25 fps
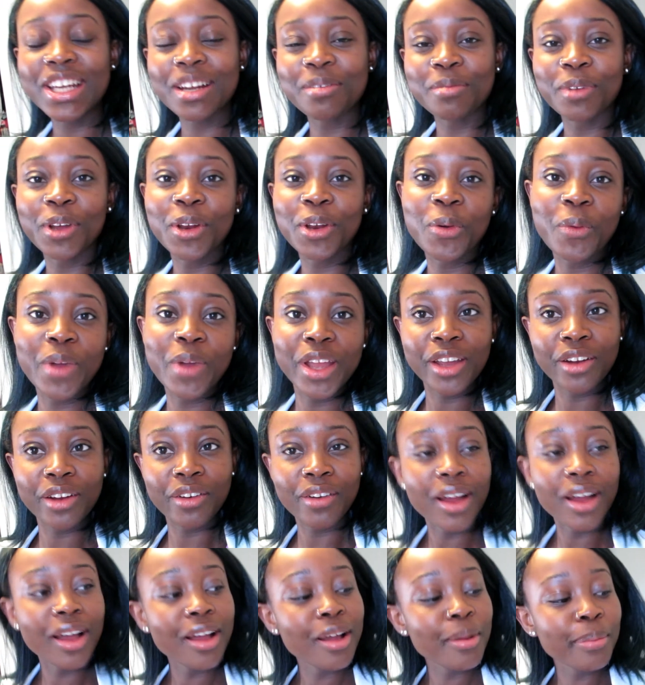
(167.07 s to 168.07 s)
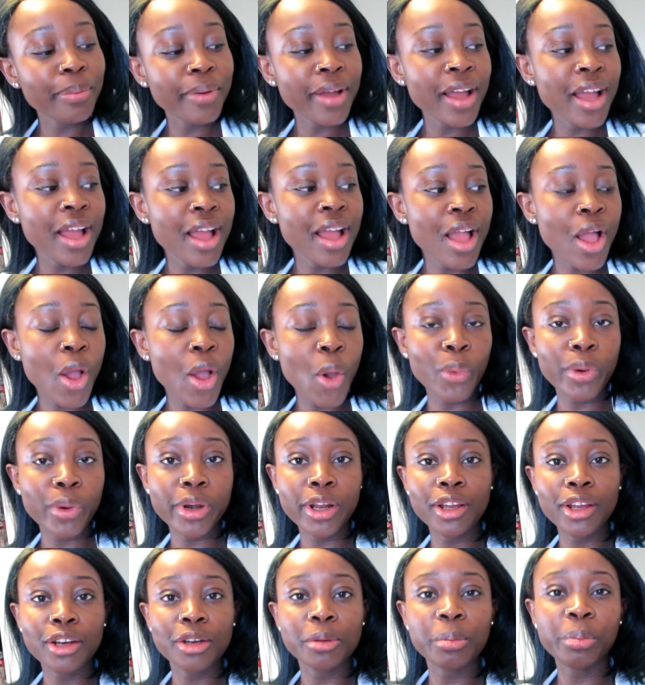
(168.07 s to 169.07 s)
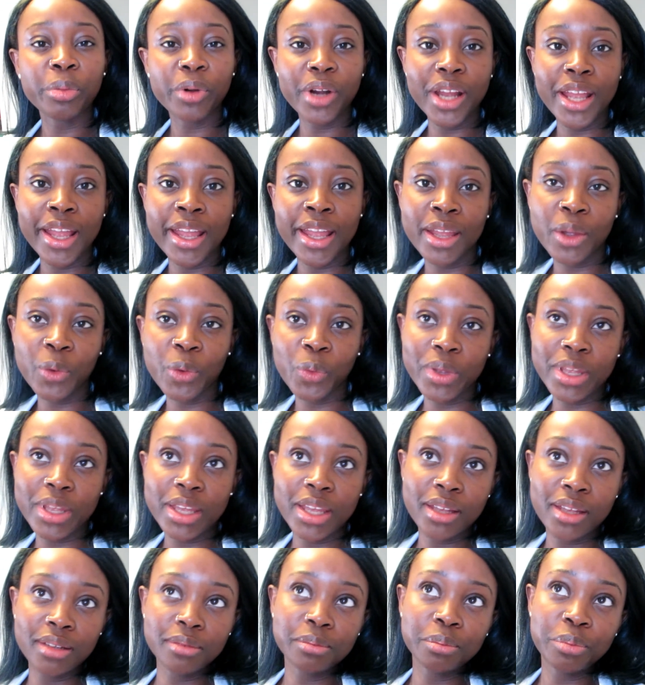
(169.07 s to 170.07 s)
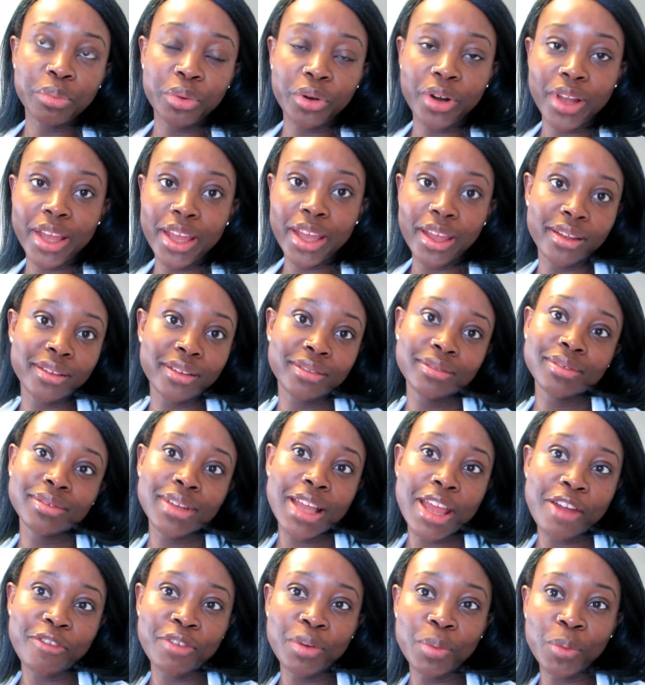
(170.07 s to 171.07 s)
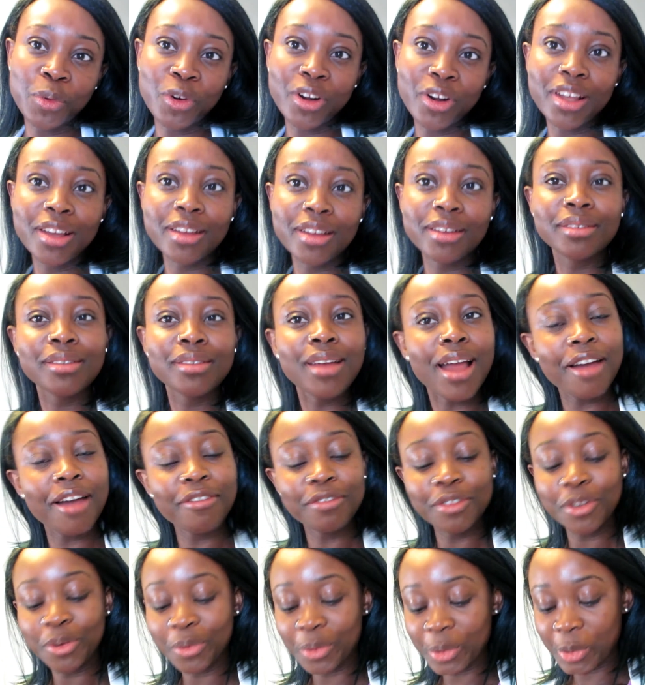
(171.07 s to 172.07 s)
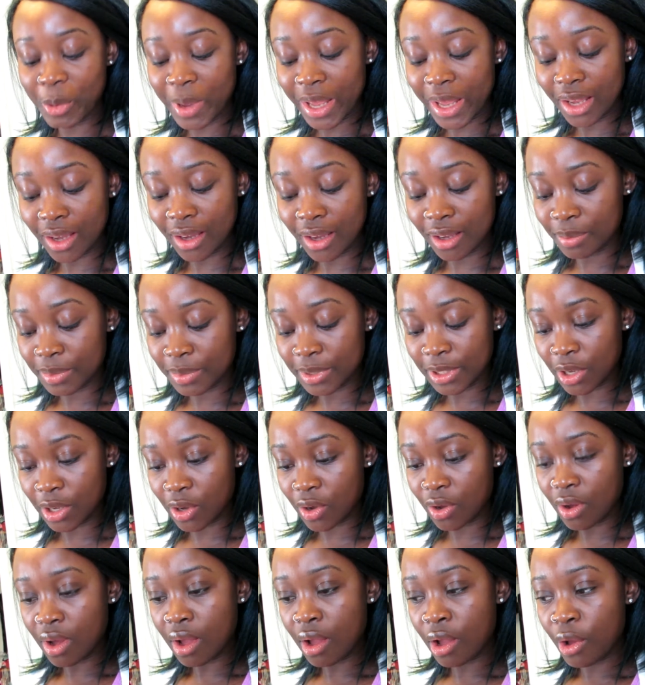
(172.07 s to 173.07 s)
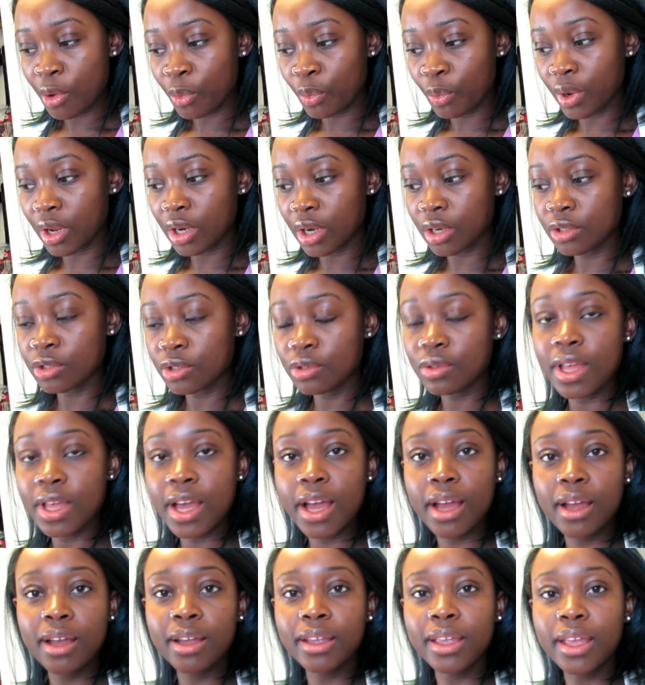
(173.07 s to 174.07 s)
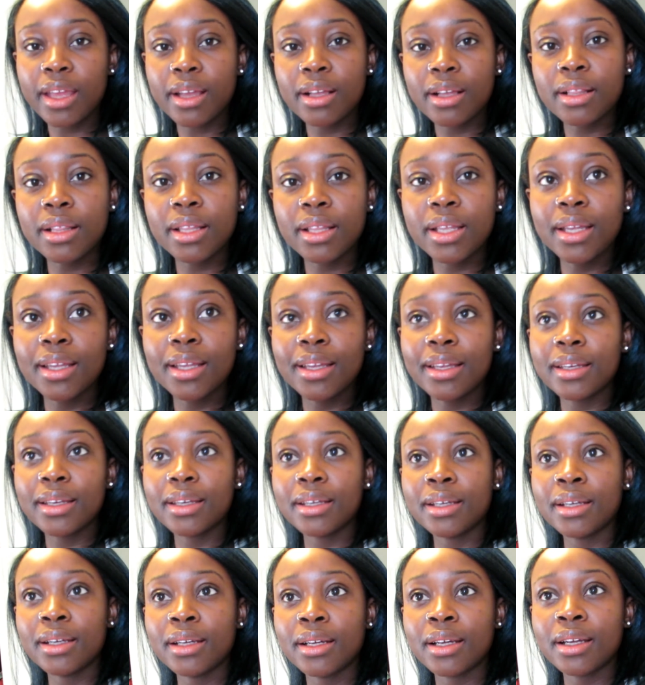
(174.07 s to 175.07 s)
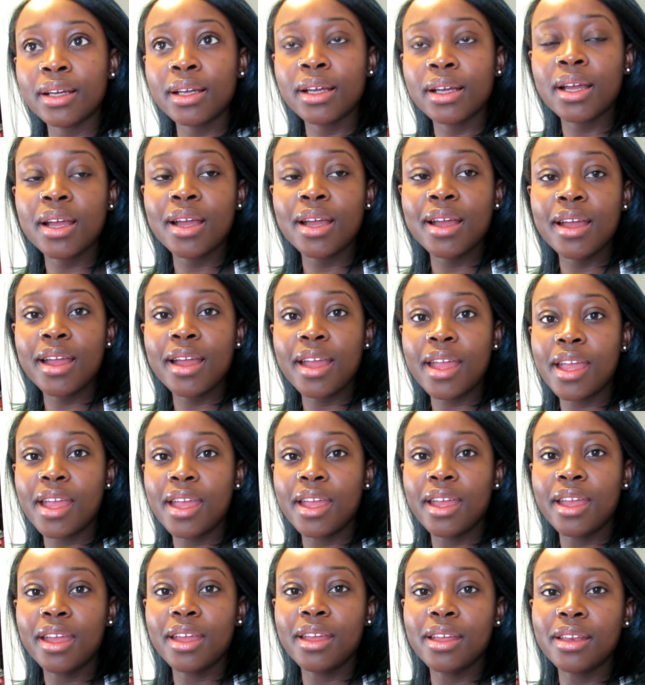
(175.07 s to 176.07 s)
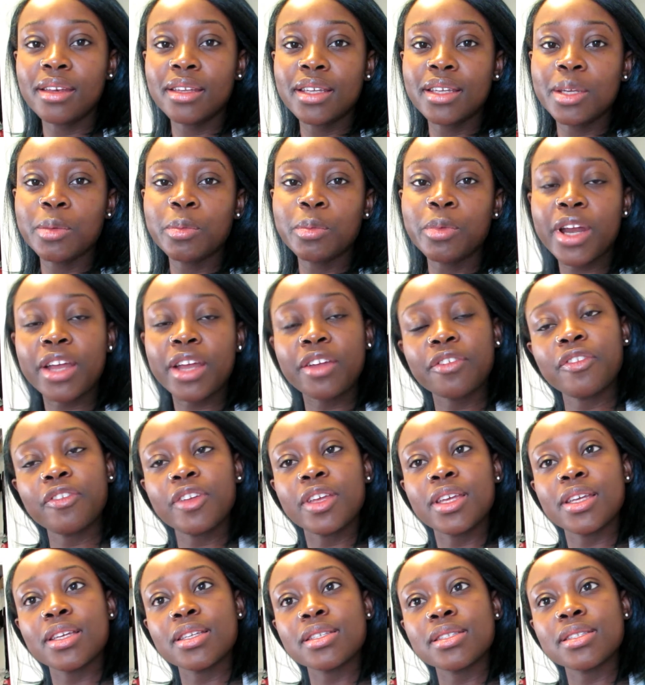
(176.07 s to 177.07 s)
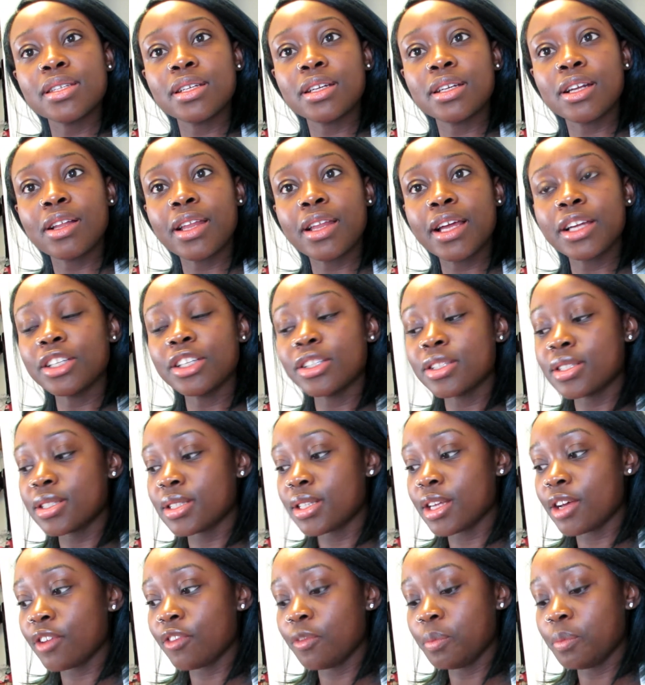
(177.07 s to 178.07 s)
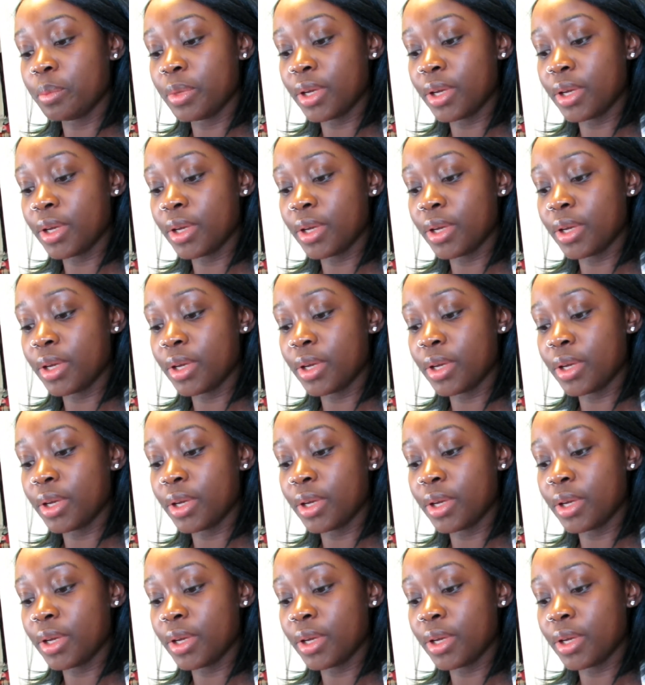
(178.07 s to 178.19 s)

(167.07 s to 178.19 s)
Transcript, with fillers: I'm going to wake her up. We're going to pray. We pray every morning after we wake up, so we're gonna do that, get clean and eat breakfast and all that good stuff.